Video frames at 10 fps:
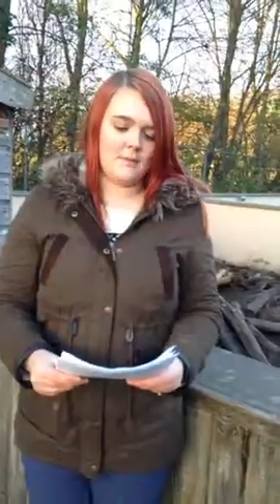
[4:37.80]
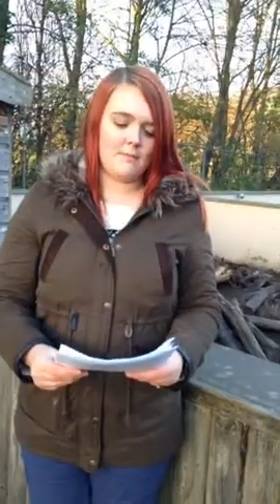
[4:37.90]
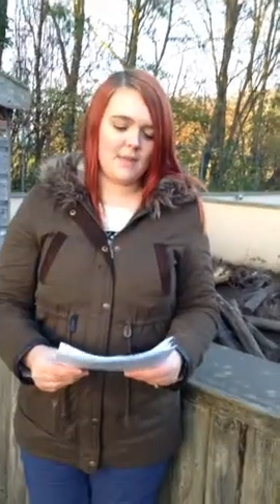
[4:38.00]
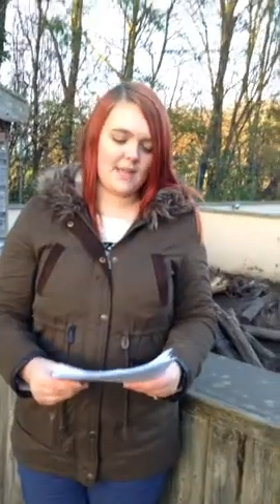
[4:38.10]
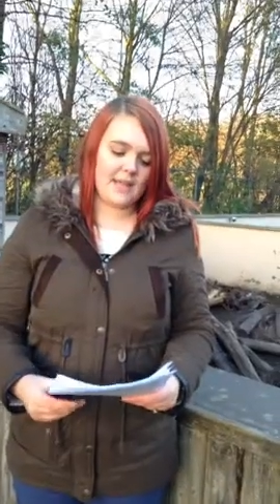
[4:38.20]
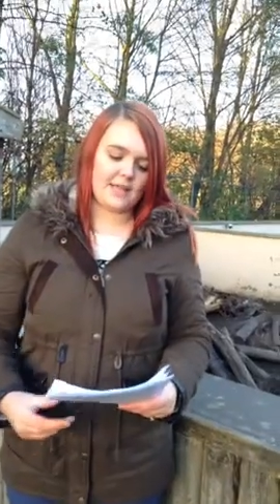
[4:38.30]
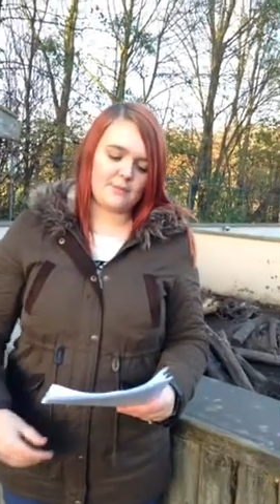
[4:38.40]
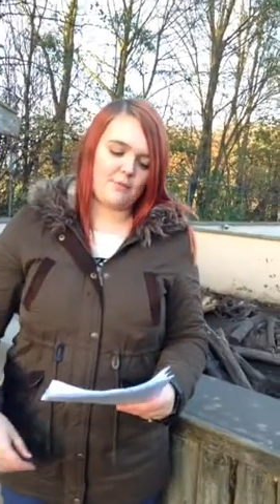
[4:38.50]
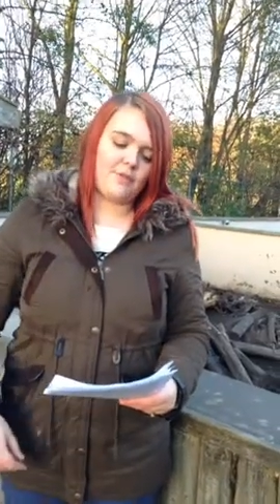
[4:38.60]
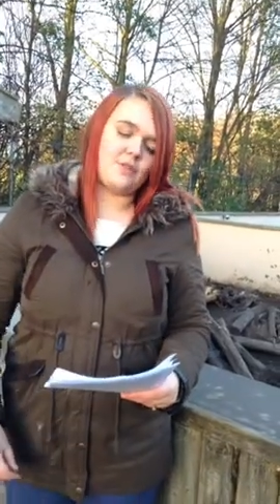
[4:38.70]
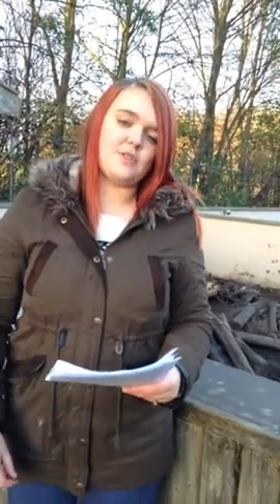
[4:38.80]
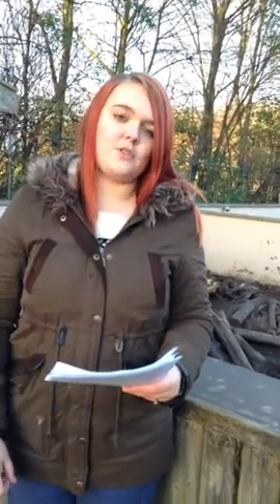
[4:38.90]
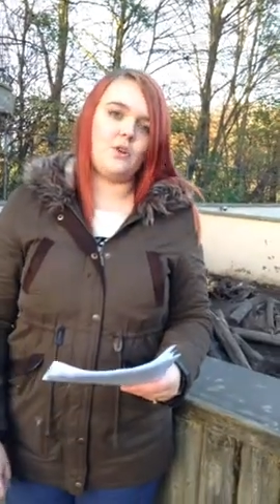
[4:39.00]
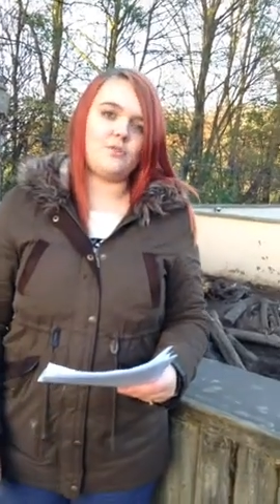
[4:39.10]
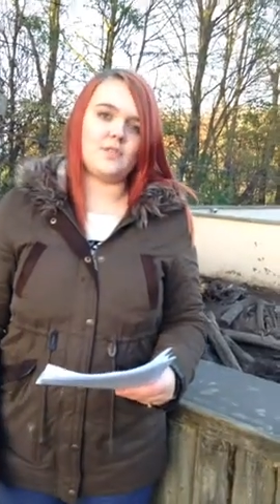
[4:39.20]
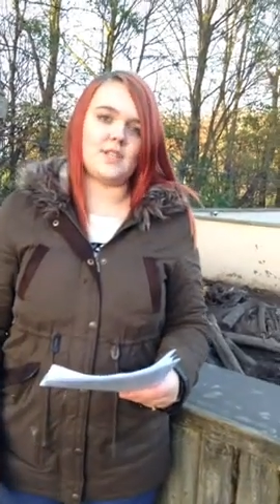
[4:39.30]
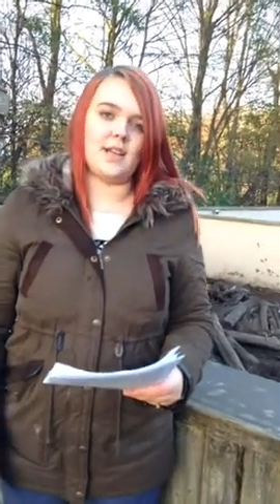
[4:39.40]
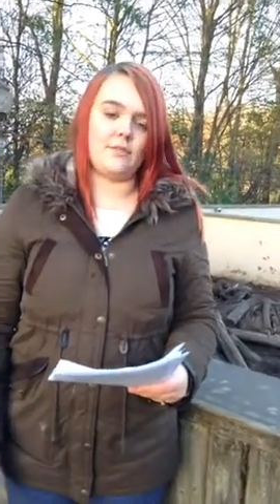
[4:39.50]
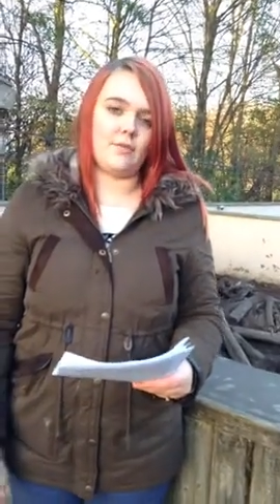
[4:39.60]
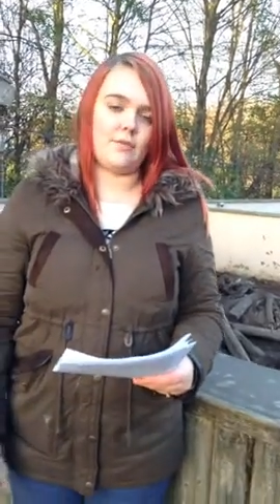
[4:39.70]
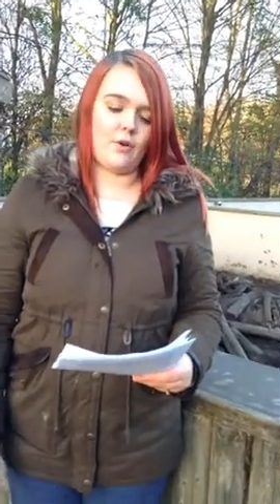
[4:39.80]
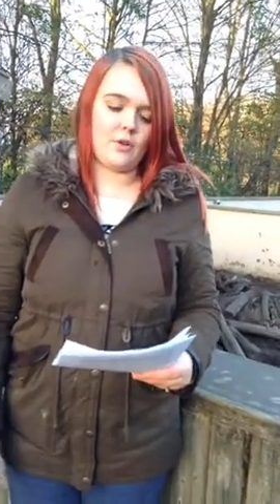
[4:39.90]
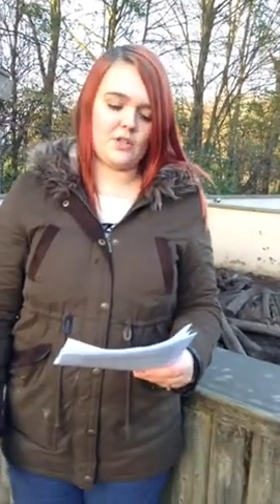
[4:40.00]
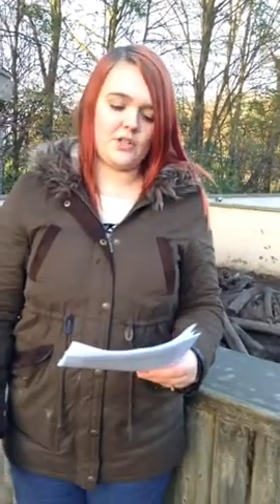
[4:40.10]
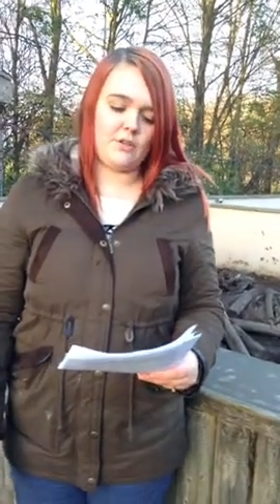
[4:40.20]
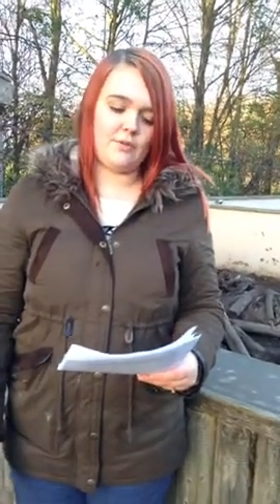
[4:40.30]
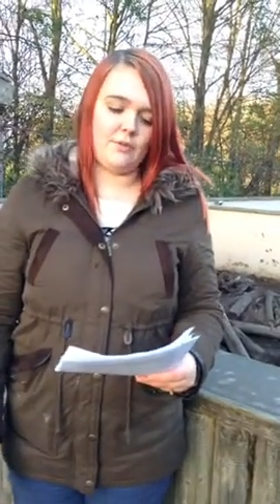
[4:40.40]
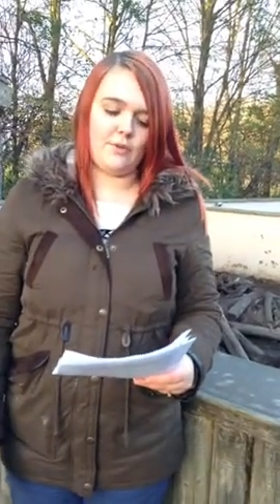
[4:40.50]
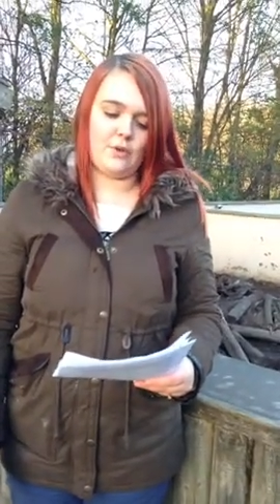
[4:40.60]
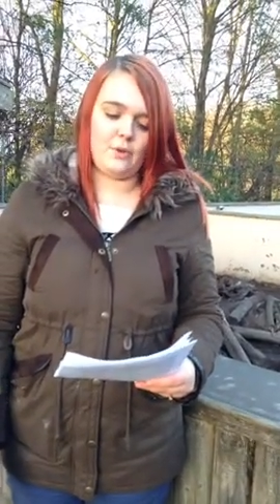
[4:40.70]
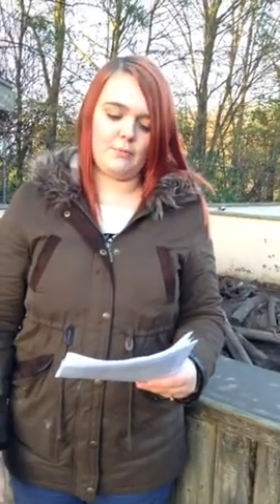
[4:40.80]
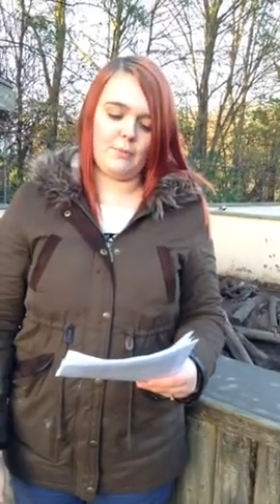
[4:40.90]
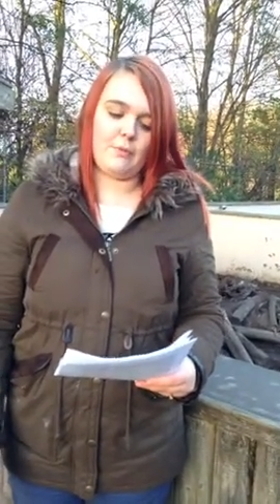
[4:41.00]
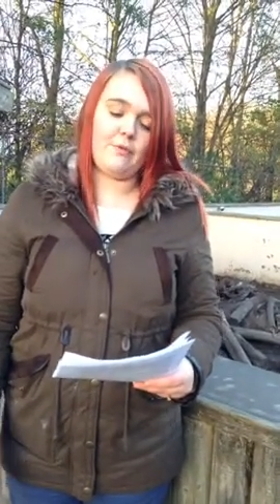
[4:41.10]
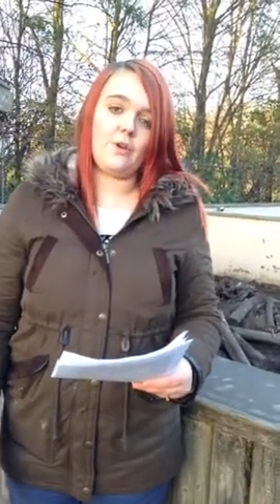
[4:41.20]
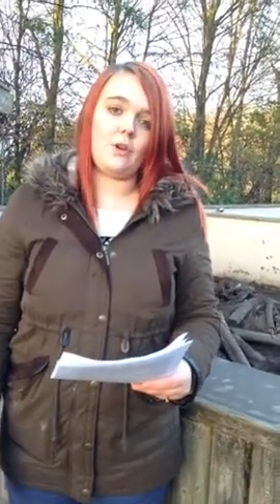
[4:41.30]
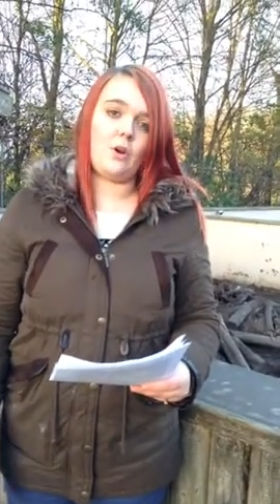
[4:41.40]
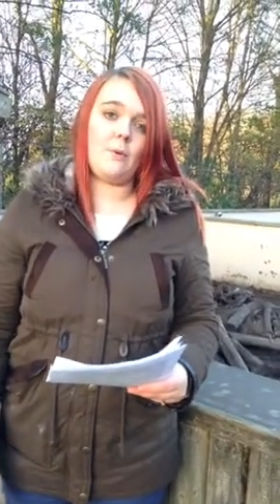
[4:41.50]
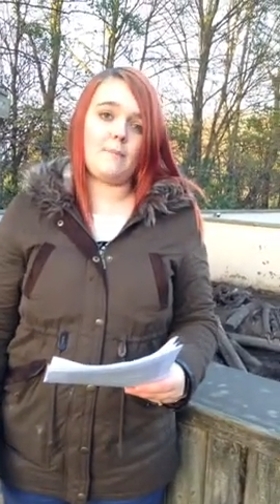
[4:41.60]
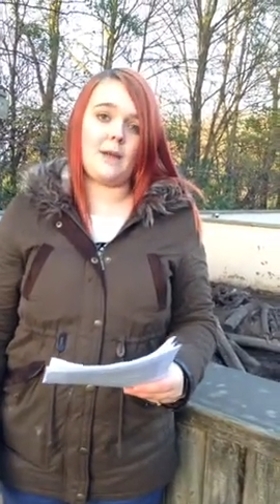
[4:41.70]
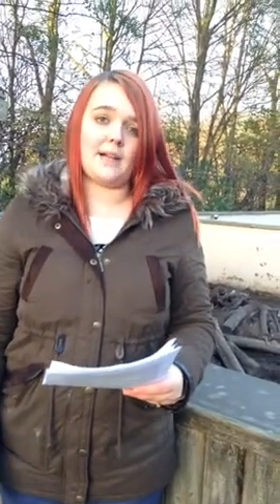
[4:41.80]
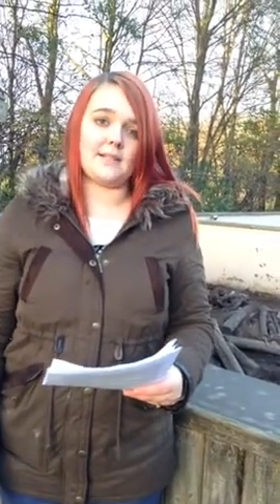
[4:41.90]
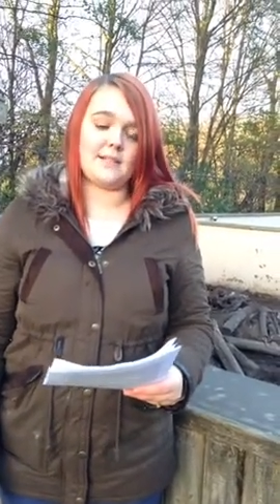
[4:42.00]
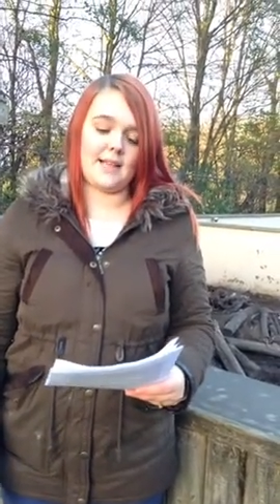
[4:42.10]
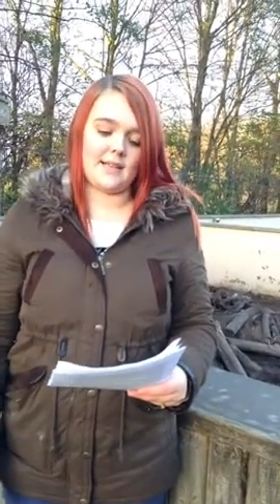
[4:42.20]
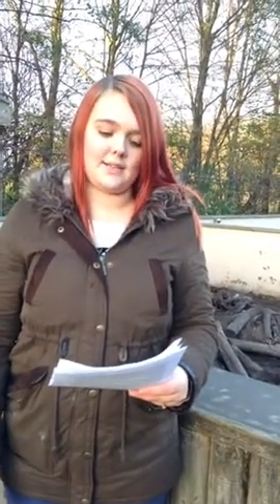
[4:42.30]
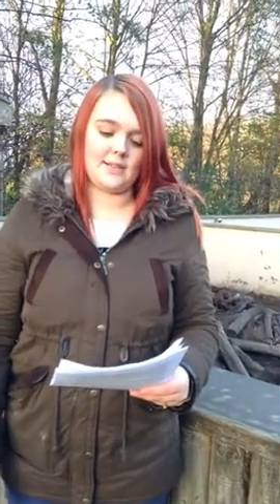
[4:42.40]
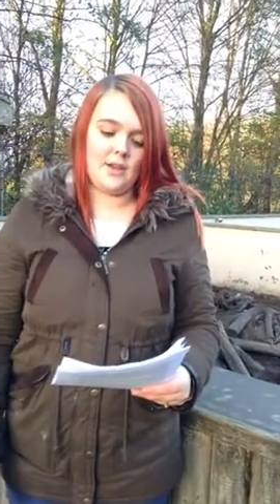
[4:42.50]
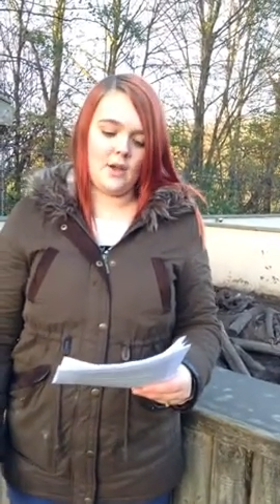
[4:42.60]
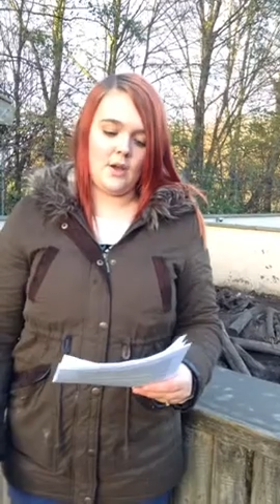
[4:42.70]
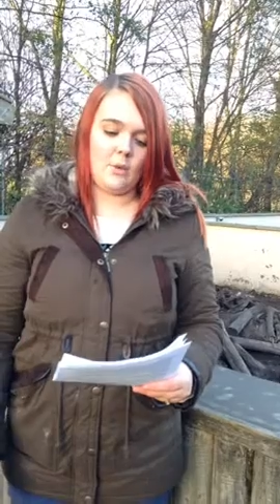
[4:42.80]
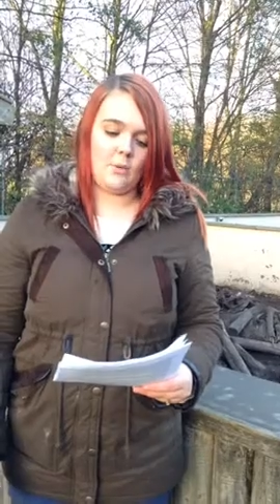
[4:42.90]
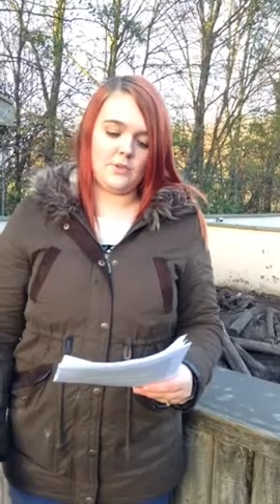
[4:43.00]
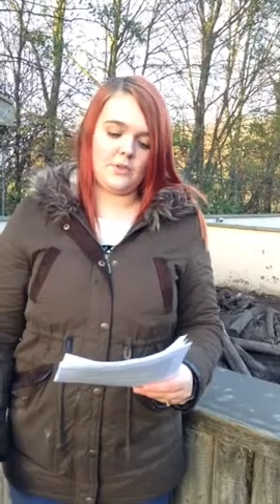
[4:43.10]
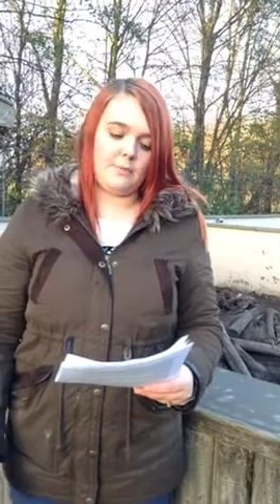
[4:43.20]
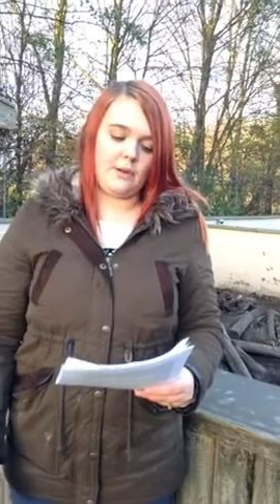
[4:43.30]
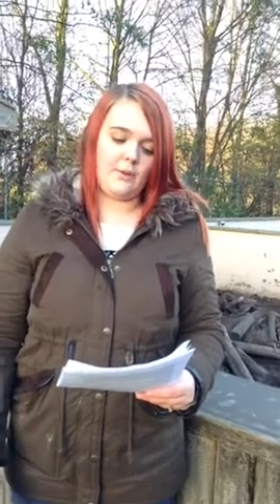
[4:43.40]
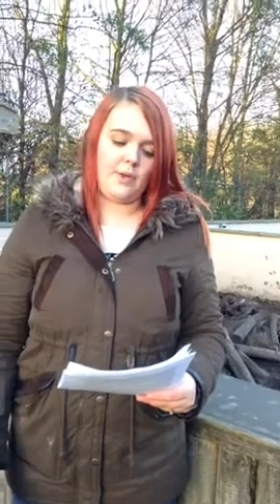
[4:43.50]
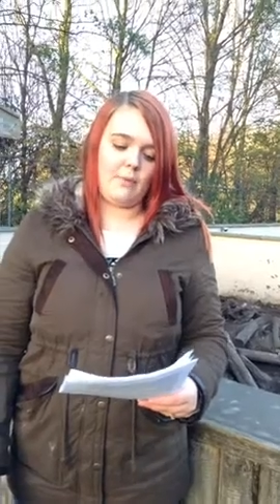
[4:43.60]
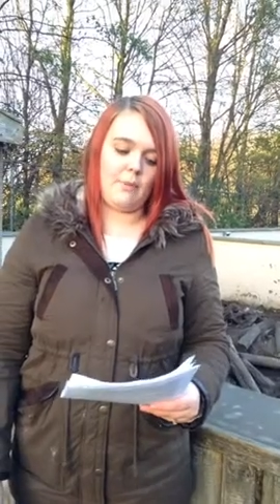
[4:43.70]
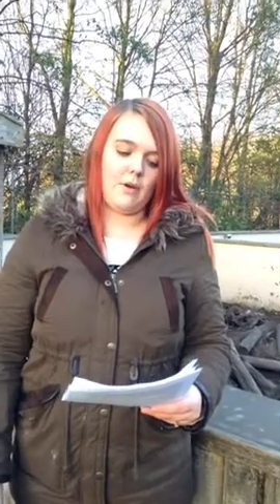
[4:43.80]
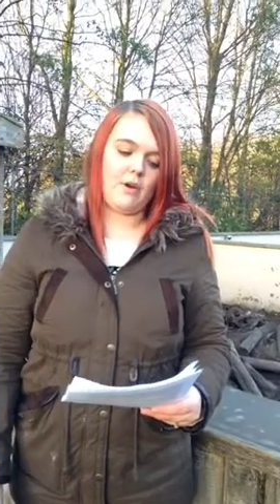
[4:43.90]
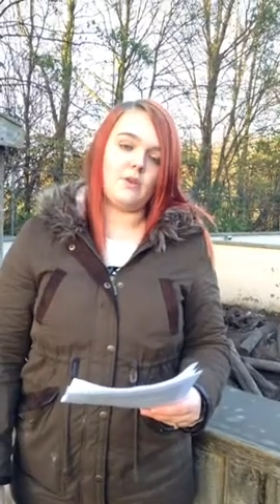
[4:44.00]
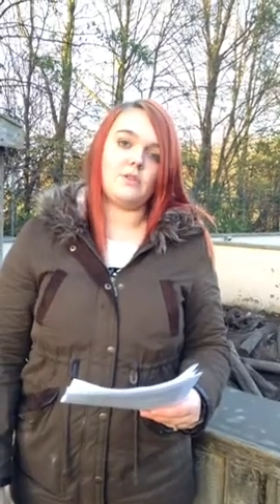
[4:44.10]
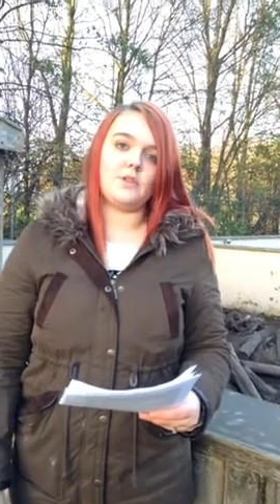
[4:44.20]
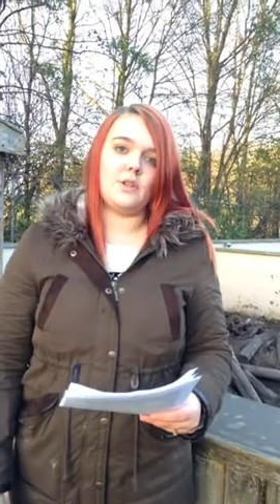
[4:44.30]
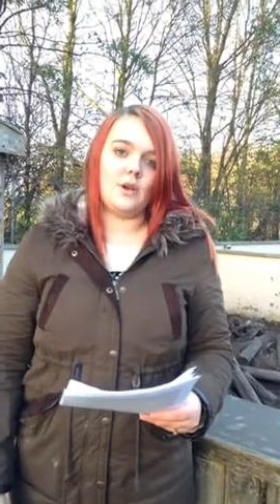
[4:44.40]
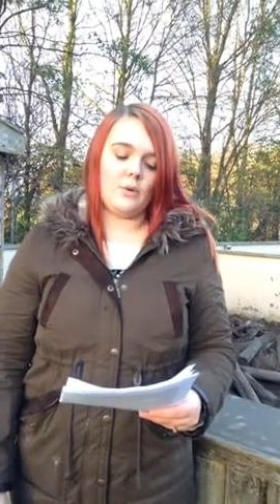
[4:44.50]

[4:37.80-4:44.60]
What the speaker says: Meerkats prefer soft sand for foraging for food, but prefer compact sand to build their burrows,